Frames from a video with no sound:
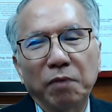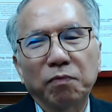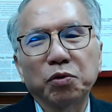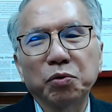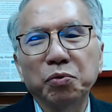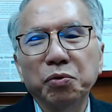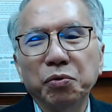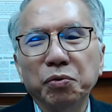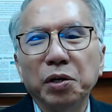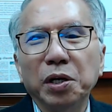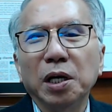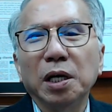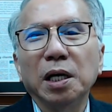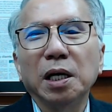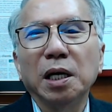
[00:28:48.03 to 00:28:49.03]
two
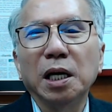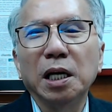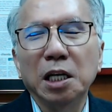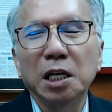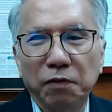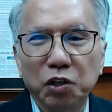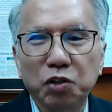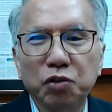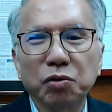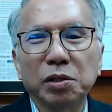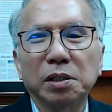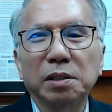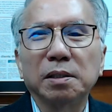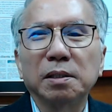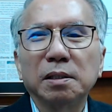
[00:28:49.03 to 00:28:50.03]

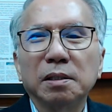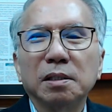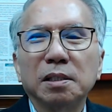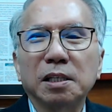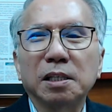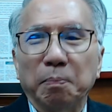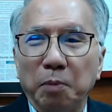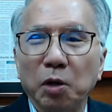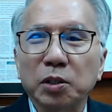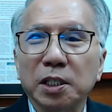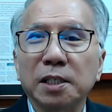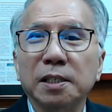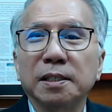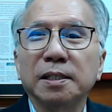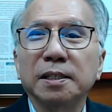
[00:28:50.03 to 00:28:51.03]
individual
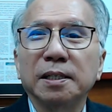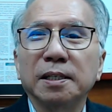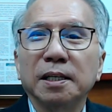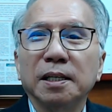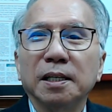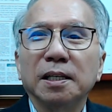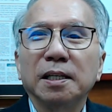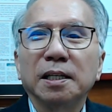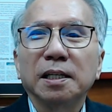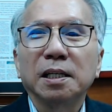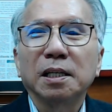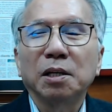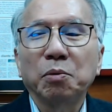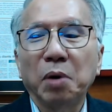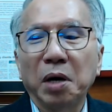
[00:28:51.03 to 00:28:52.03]
supporters.
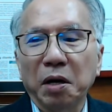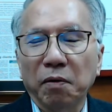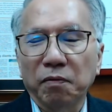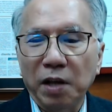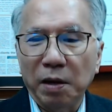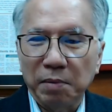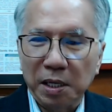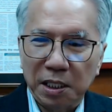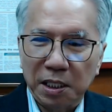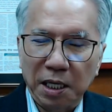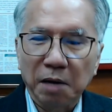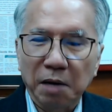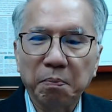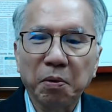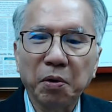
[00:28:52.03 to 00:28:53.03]
One of them are
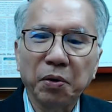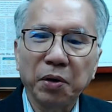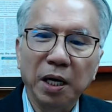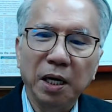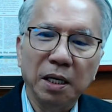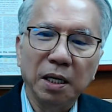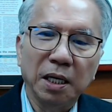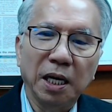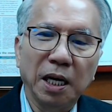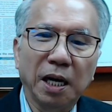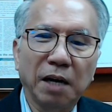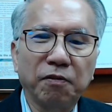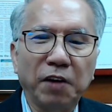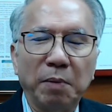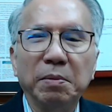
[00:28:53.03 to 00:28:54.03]
Singaporean, they are
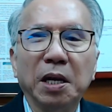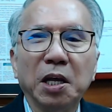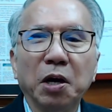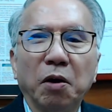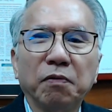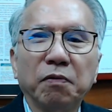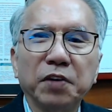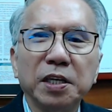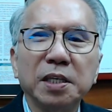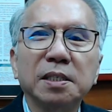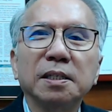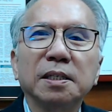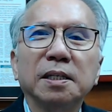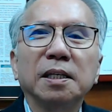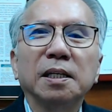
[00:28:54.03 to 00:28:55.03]
family office,
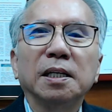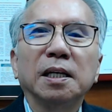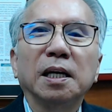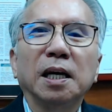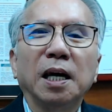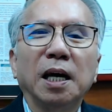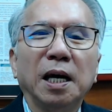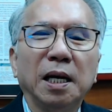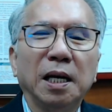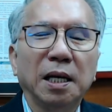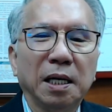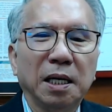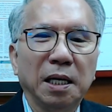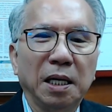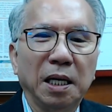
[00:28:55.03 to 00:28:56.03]
and
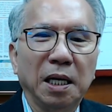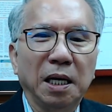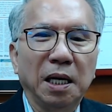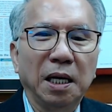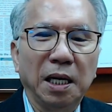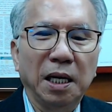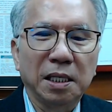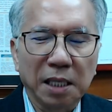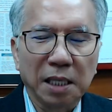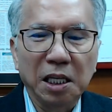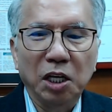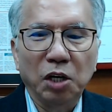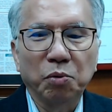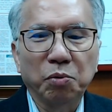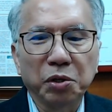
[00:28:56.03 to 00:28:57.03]
they say
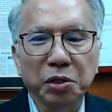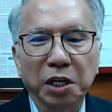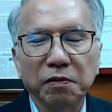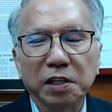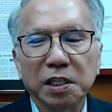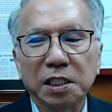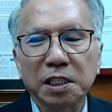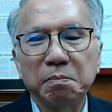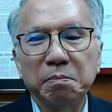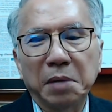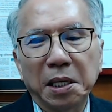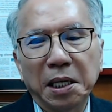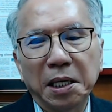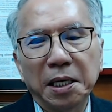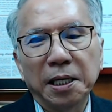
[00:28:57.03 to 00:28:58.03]
they will give us some
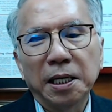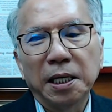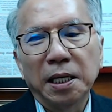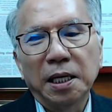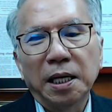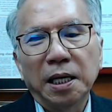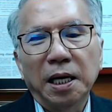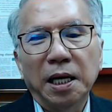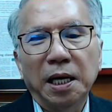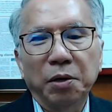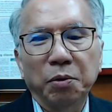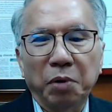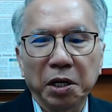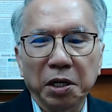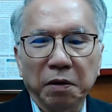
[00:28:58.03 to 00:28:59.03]
money.
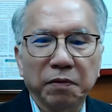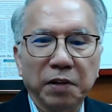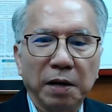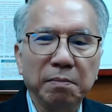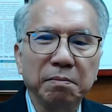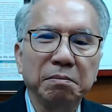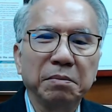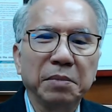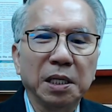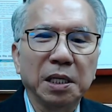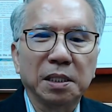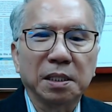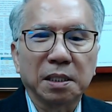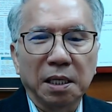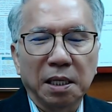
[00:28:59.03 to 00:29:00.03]
And one of them
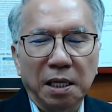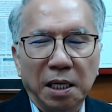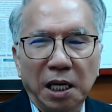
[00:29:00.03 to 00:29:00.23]
is an